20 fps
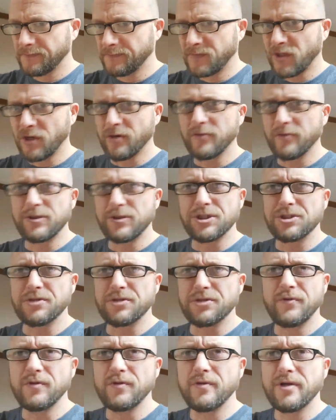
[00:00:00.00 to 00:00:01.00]
Or just
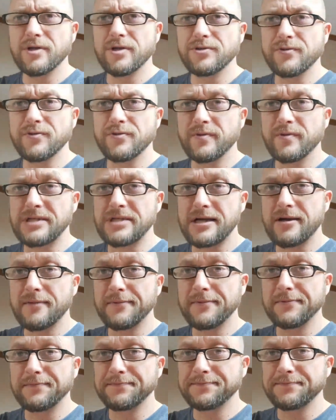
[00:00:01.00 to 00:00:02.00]
a few years from
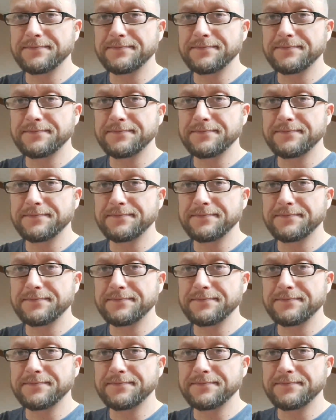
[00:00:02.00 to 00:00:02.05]
retirement.